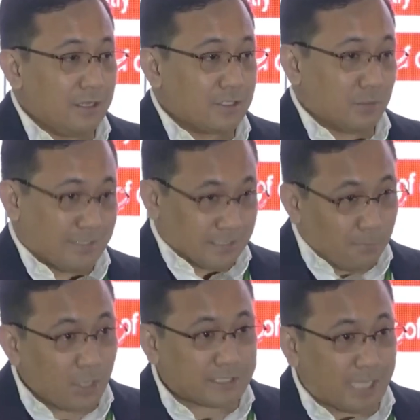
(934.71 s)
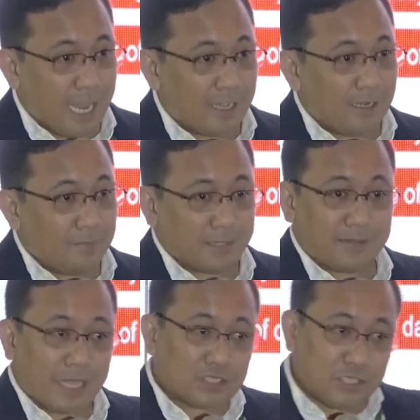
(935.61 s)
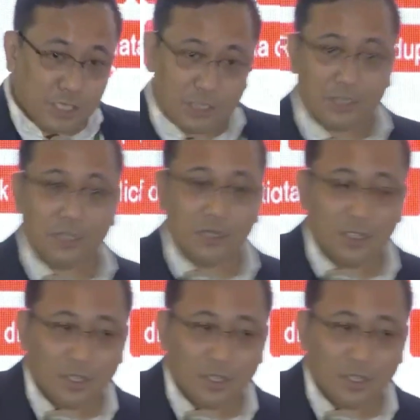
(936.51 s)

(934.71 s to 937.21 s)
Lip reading: so it's a small scale, but next year,